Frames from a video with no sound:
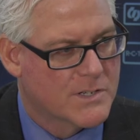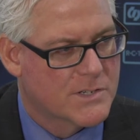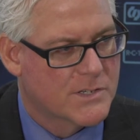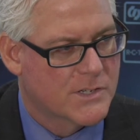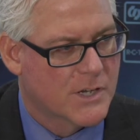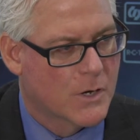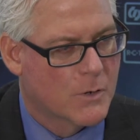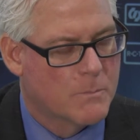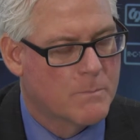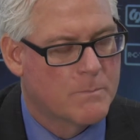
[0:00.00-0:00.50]

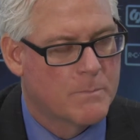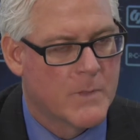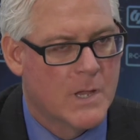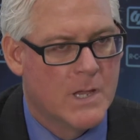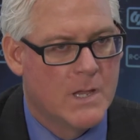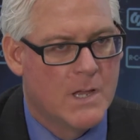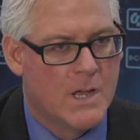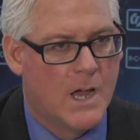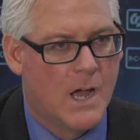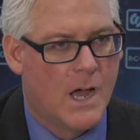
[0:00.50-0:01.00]
So.
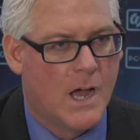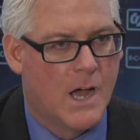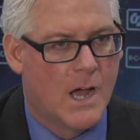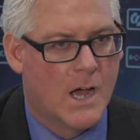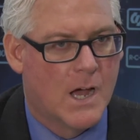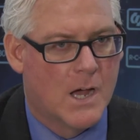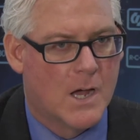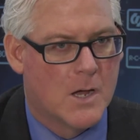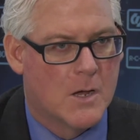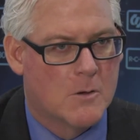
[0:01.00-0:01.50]

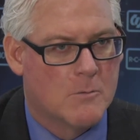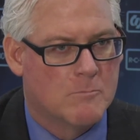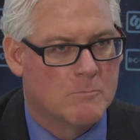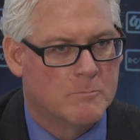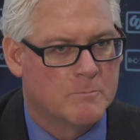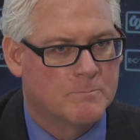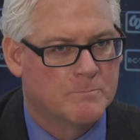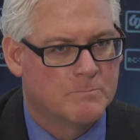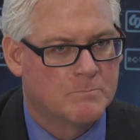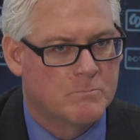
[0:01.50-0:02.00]
Um,